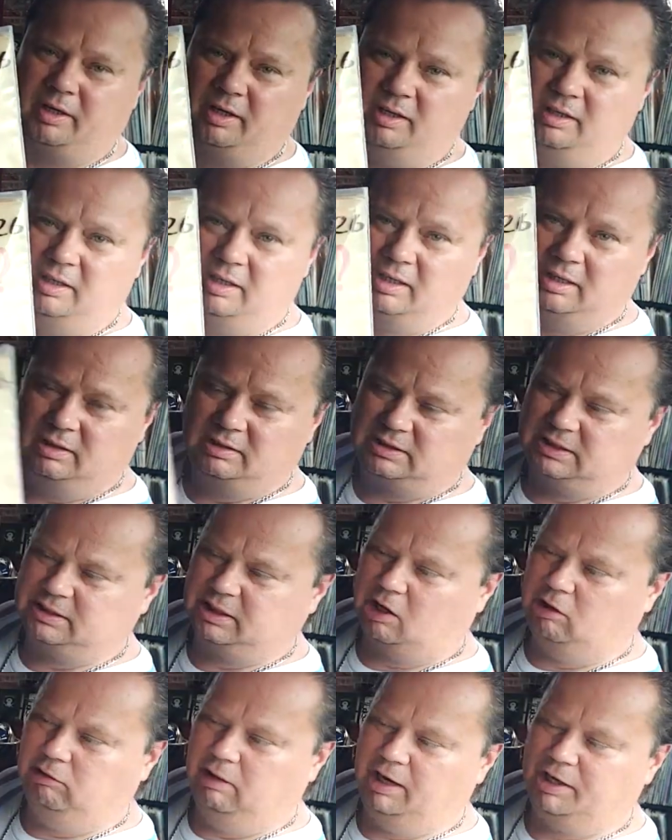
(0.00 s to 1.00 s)
record.
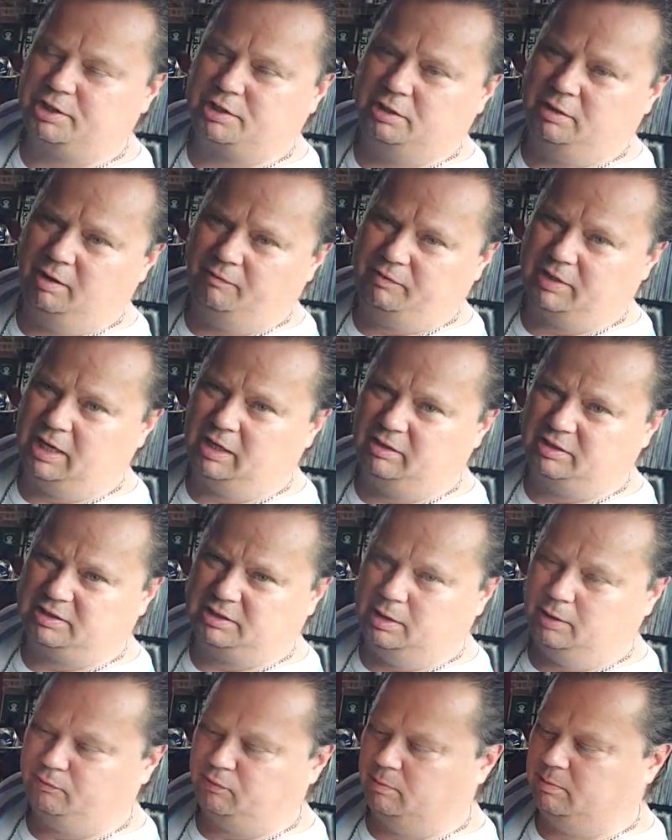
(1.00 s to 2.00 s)
This is a collection of
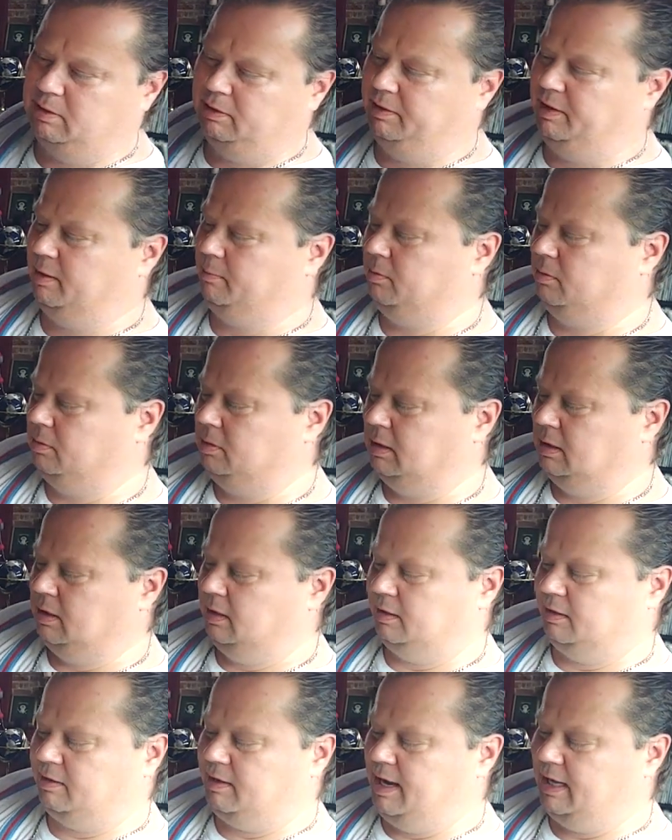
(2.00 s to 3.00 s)
tenor stuff from the label.
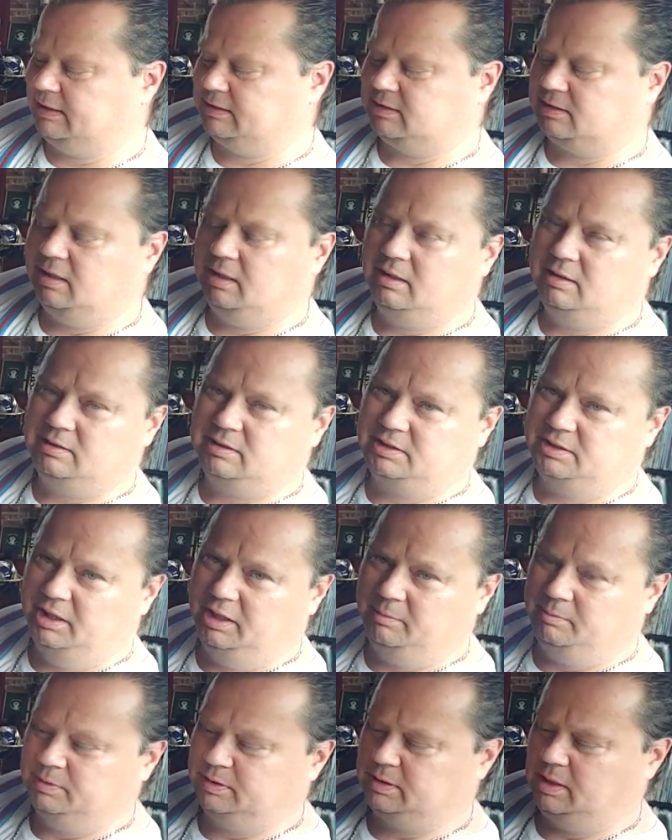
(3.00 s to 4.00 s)
Getz,
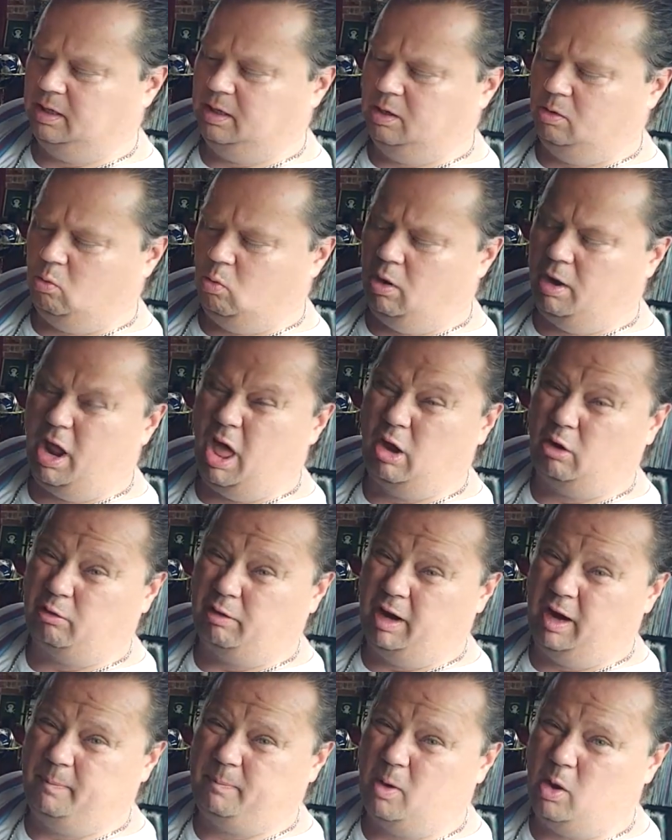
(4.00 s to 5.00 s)
Sims,
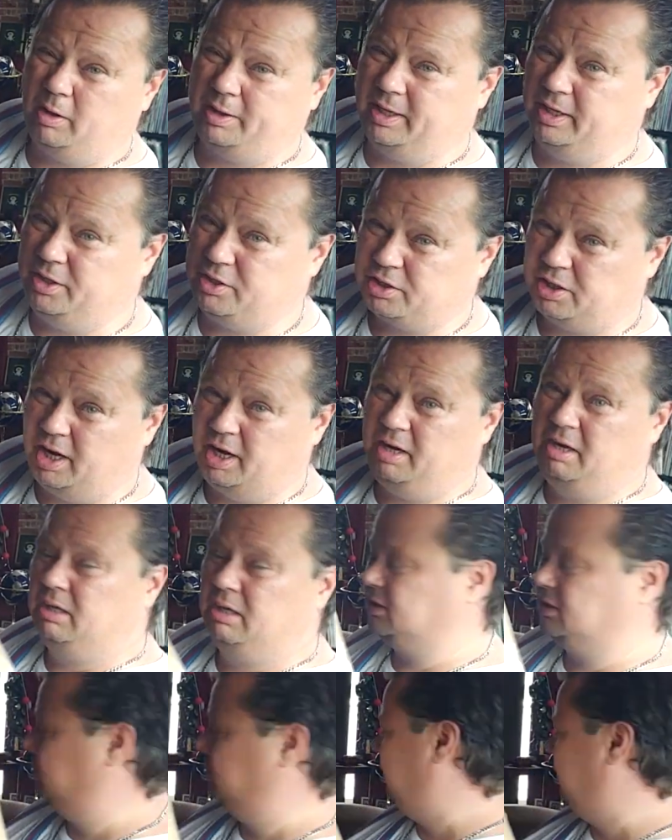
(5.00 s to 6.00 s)
Wardell Gray, Paul
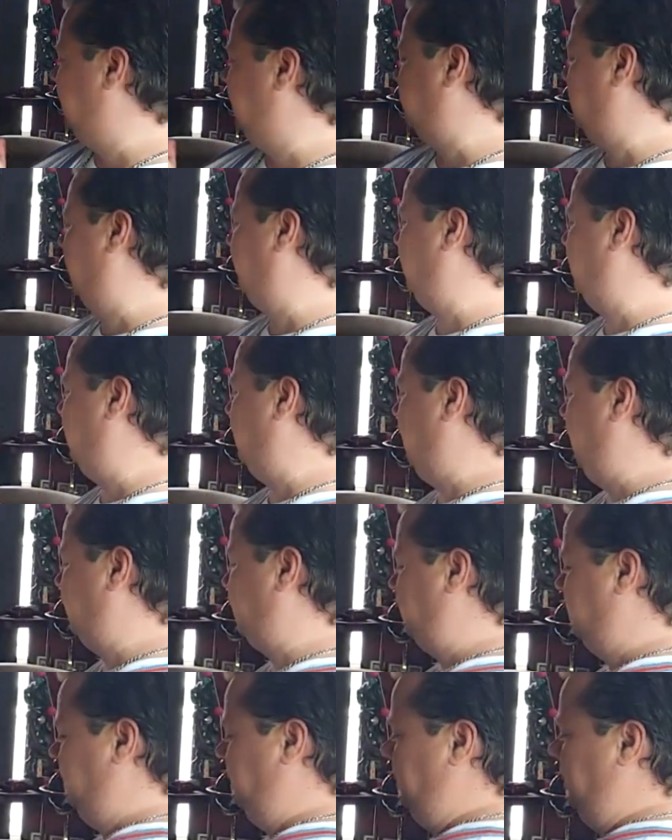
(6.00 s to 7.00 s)
Kinache. Some great stuff on
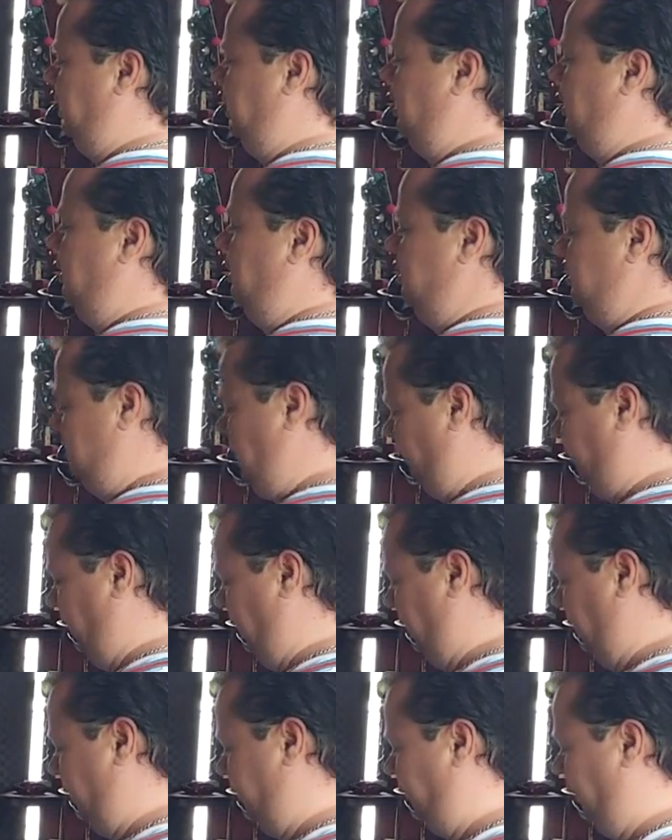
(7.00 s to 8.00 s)
there, actually.
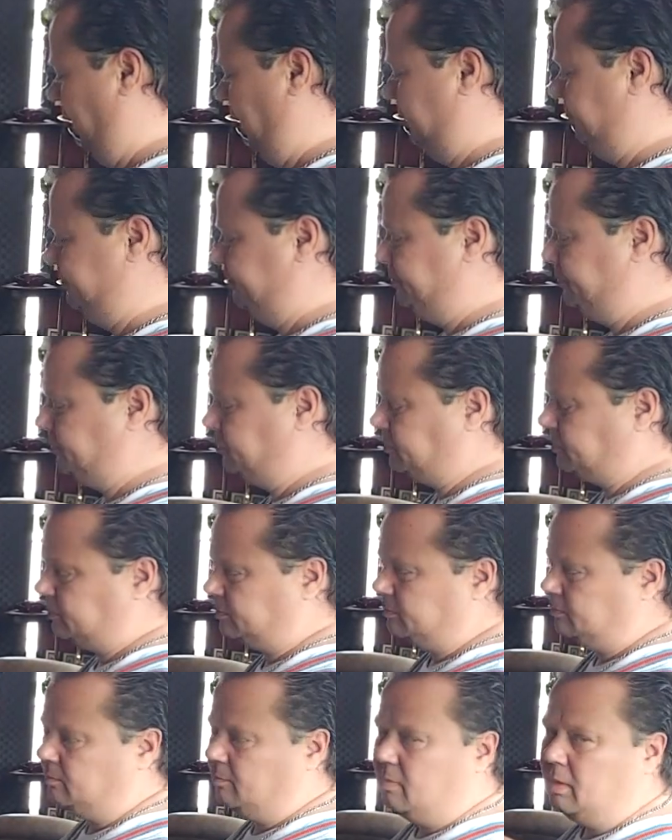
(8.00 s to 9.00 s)
Tough record to
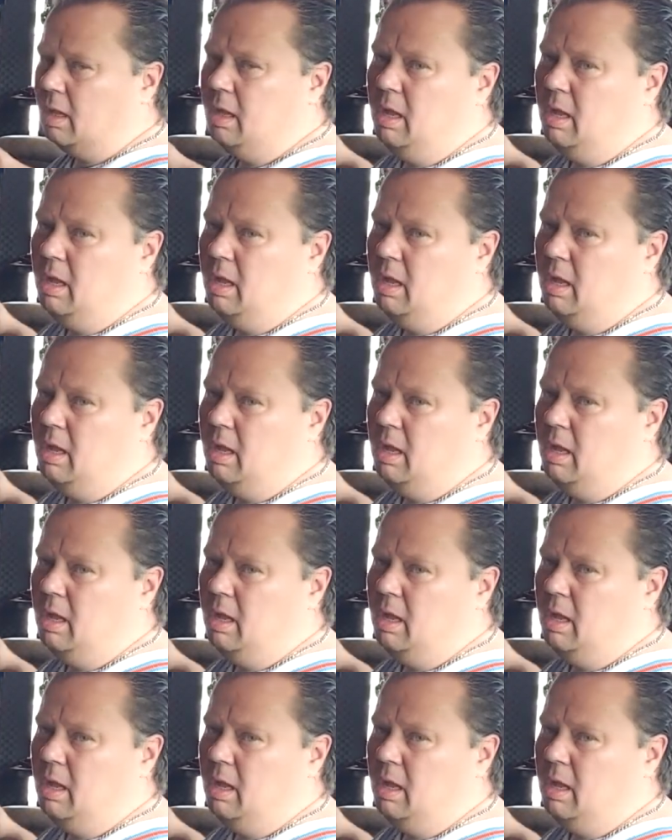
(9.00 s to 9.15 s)
find.